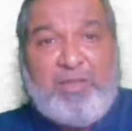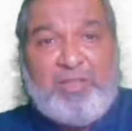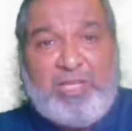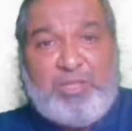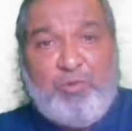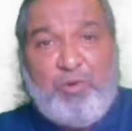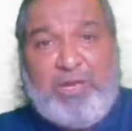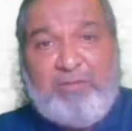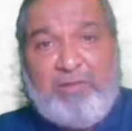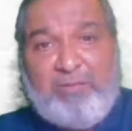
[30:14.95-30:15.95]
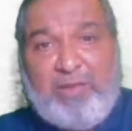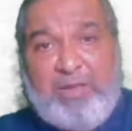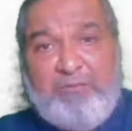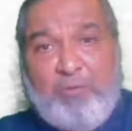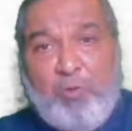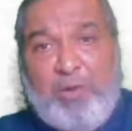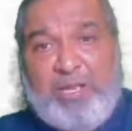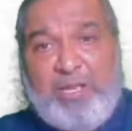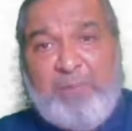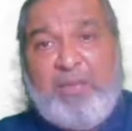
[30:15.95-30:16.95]
This fold develop if
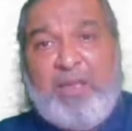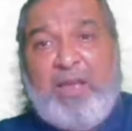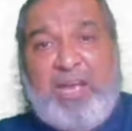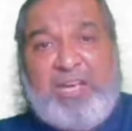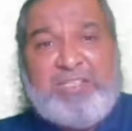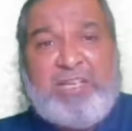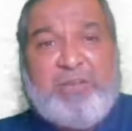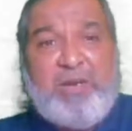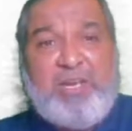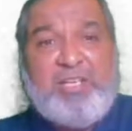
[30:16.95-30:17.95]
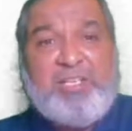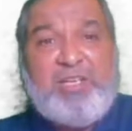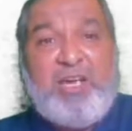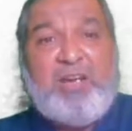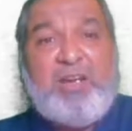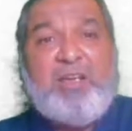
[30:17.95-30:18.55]
folding and sedimentation are